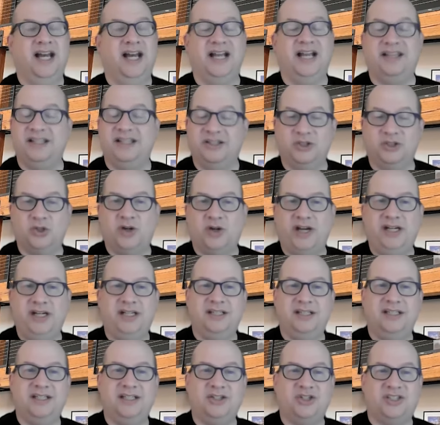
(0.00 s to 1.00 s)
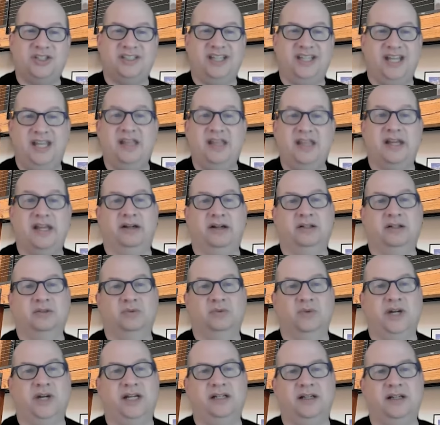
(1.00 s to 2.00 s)
And then the training didn't just end there,
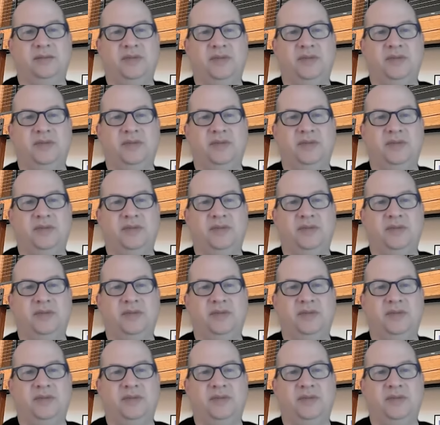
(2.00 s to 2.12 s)
right?